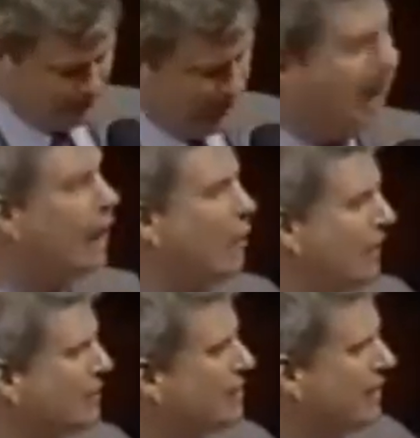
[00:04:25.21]
how
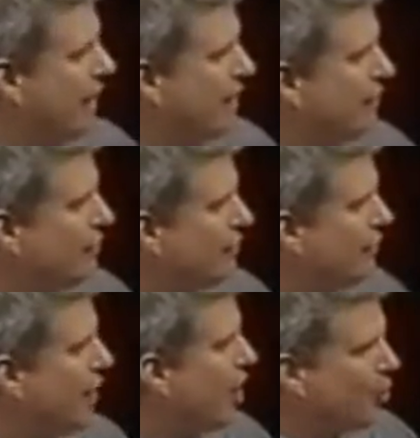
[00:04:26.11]
we can save
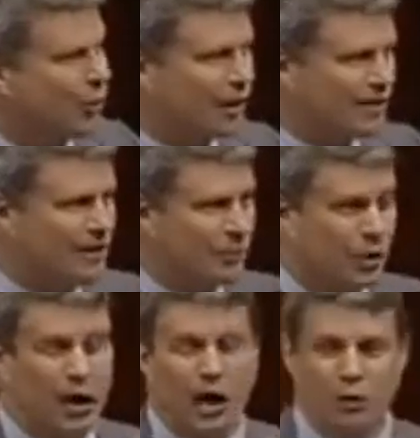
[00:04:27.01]
the
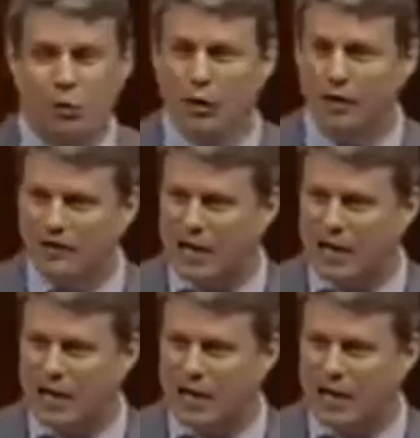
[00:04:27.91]
hardworking